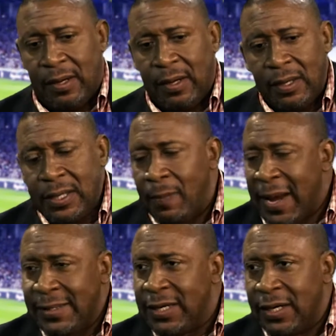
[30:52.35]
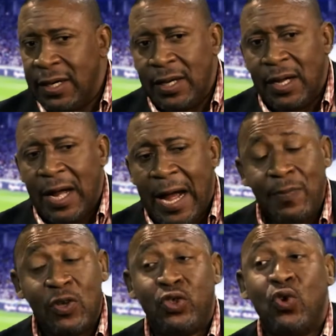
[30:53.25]
Under my tenure, I'm
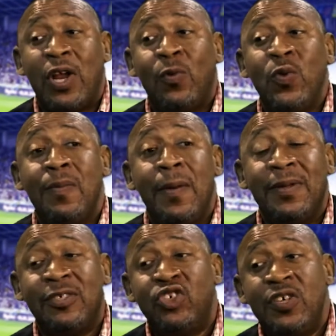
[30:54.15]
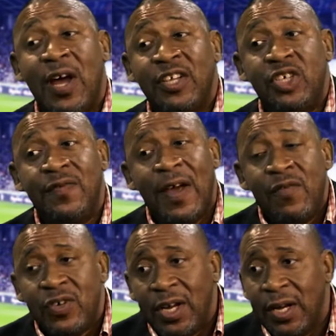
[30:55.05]
not sure that we'll be able to achieve
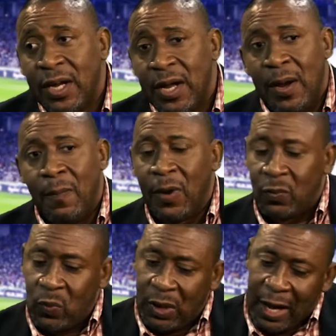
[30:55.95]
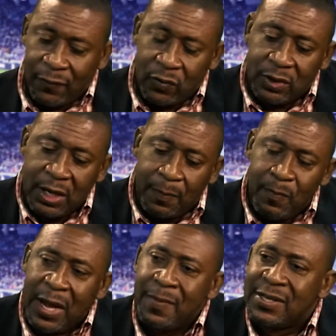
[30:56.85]
everything, but we have to take
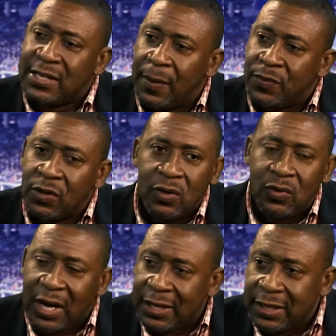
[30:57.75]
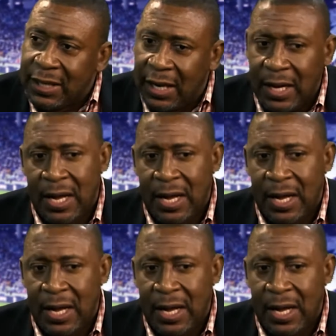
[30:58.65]
baby steps to get it there.